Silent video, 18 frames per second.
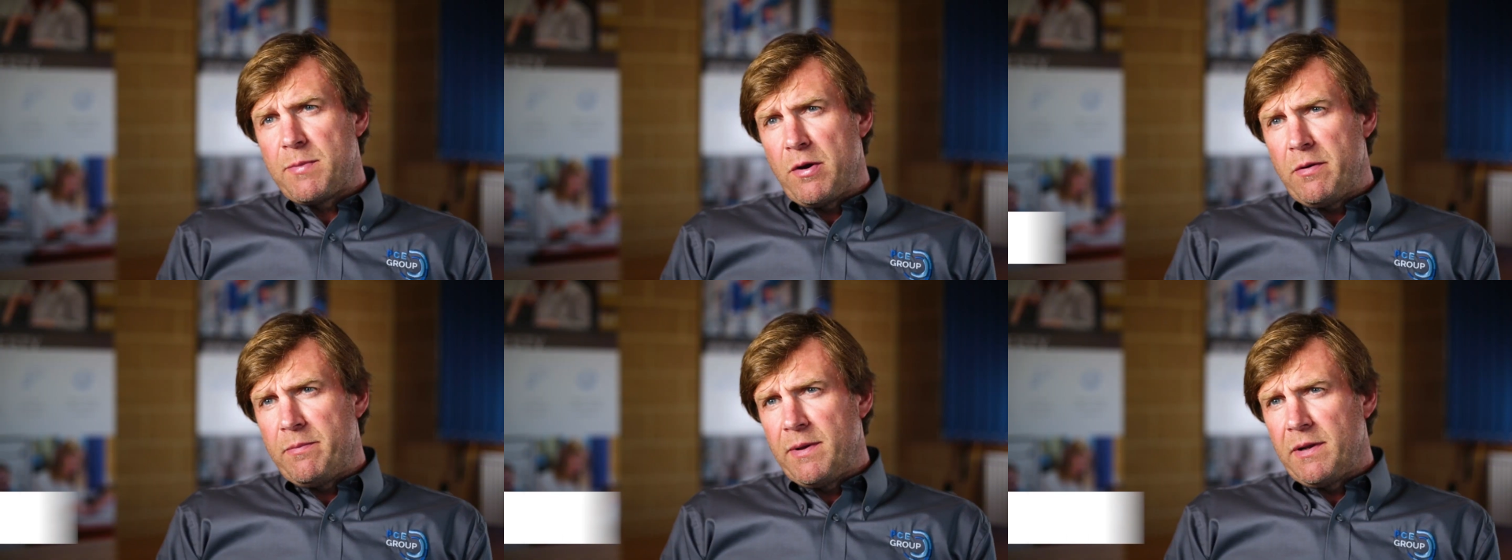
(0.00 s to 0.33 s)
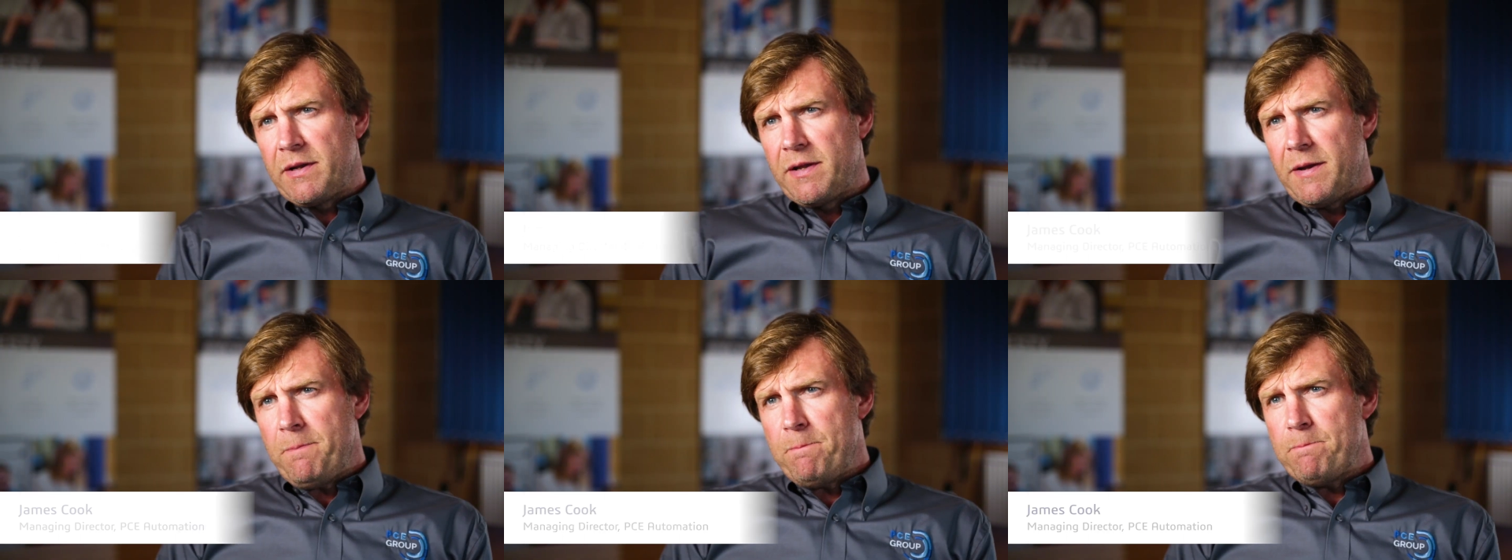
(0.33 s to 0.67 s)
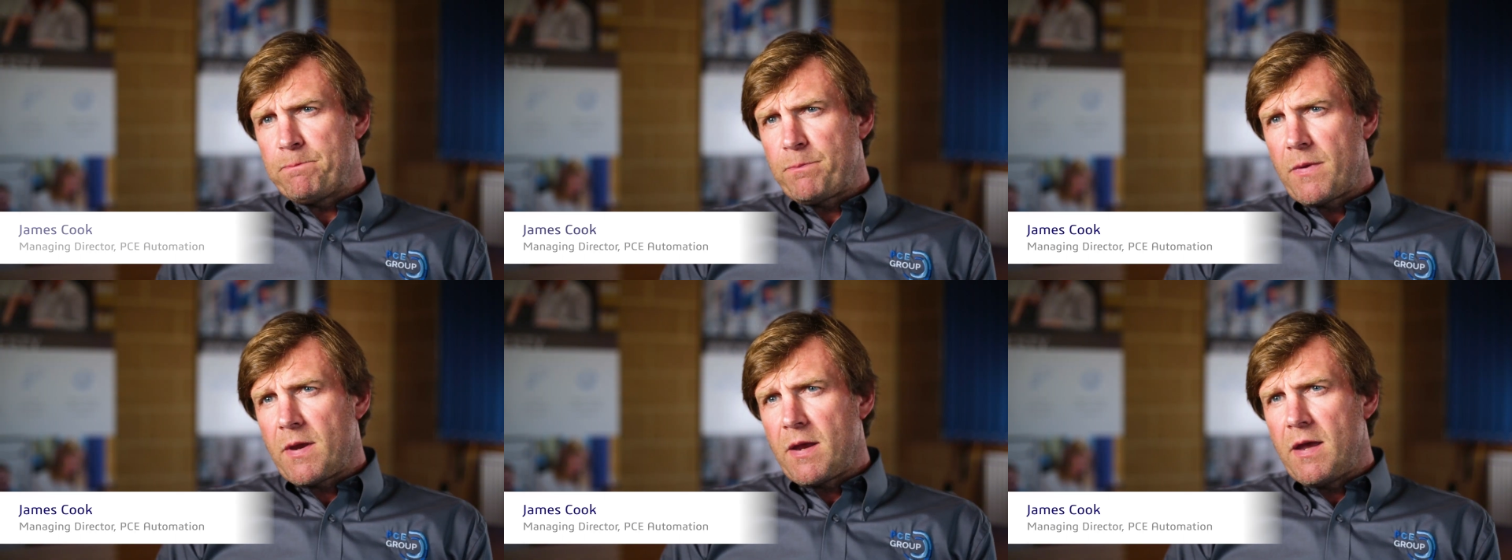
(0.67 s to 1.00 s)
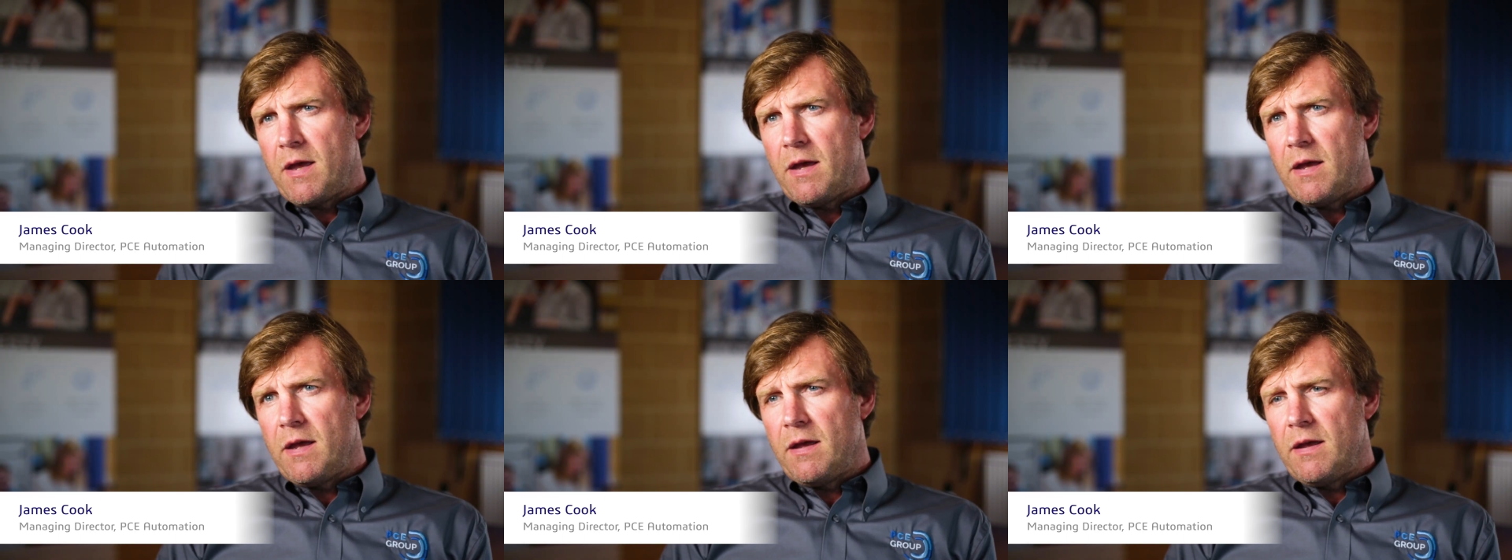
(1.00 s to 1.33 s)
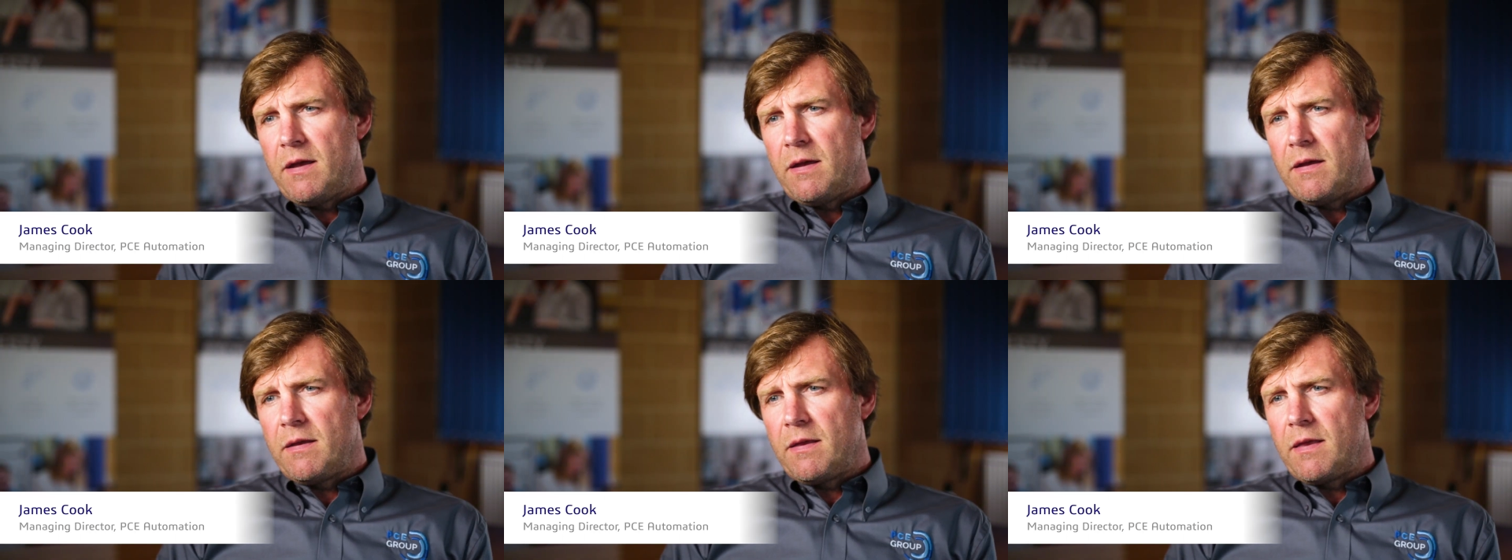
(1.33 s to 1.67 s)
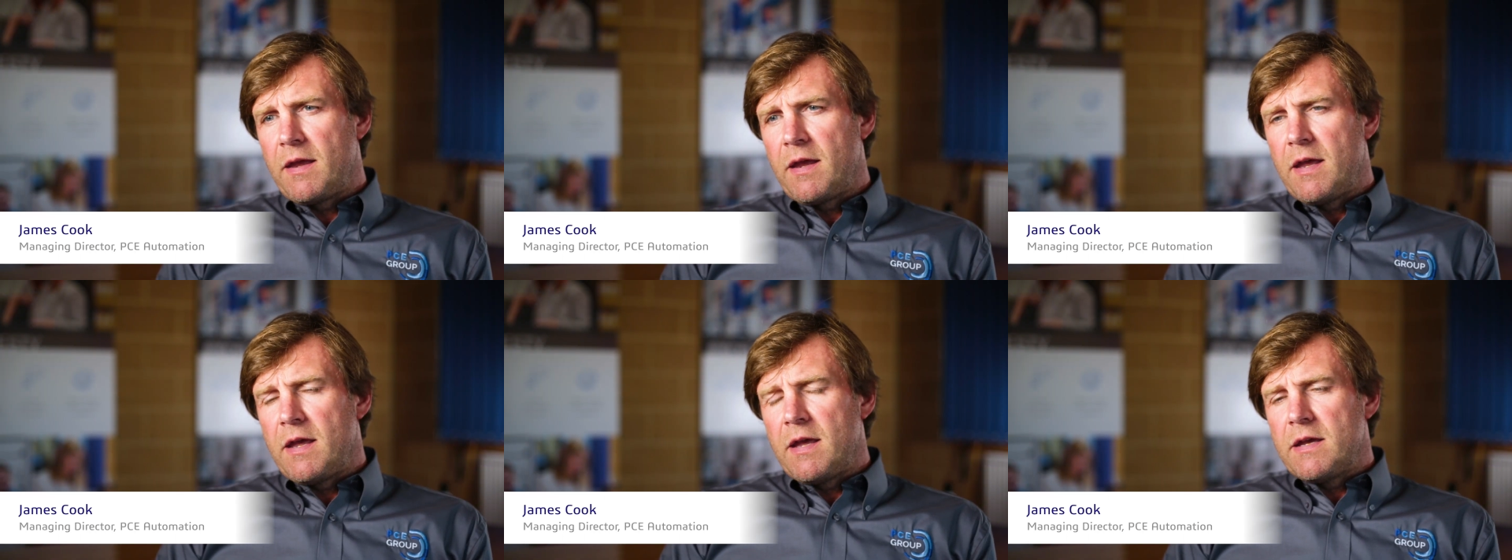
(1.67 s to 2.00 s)
boat builder. Uh,
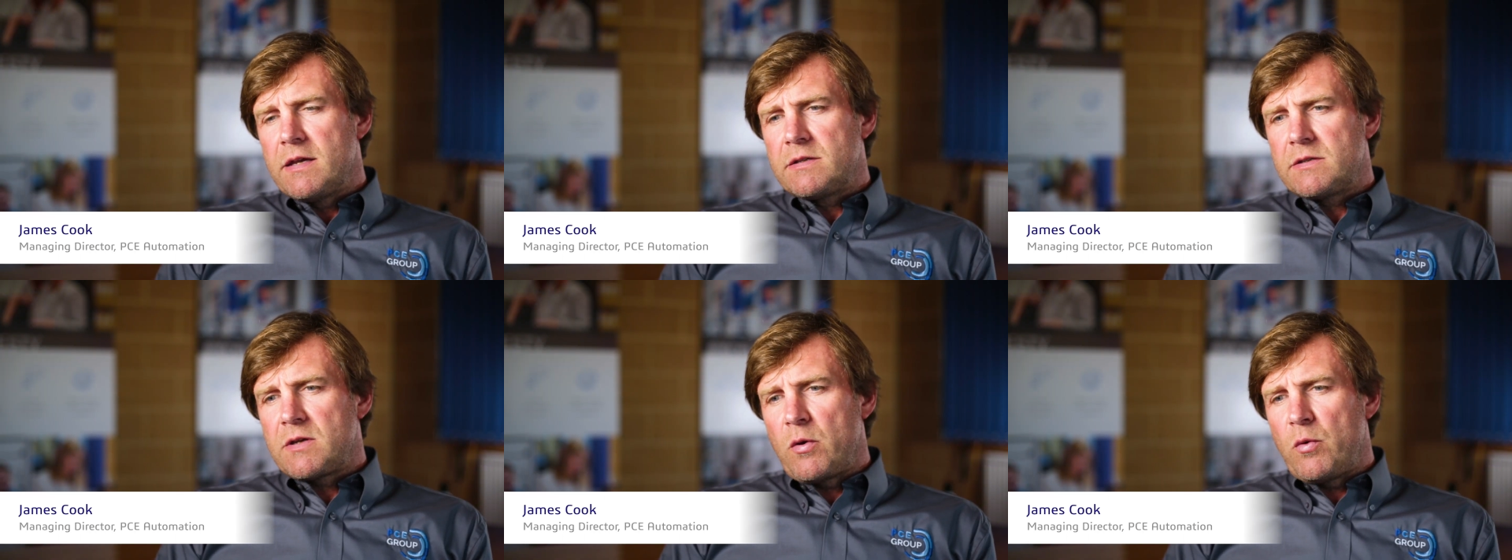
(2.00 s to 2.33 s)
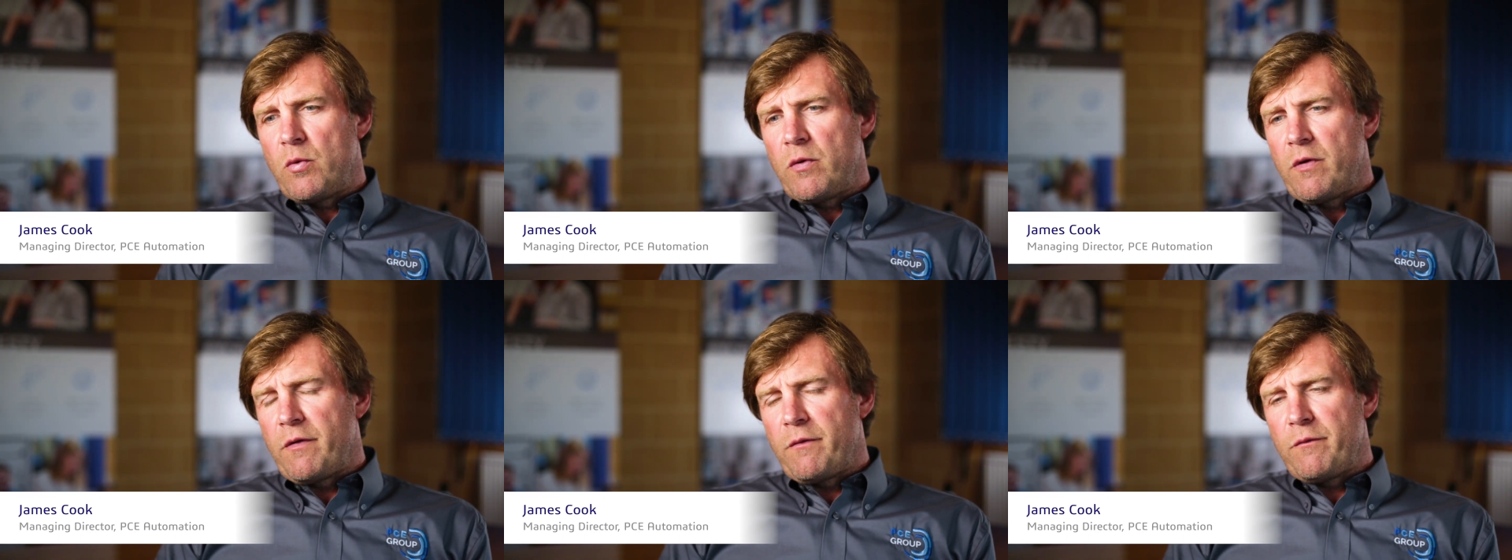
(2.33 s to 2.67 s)
so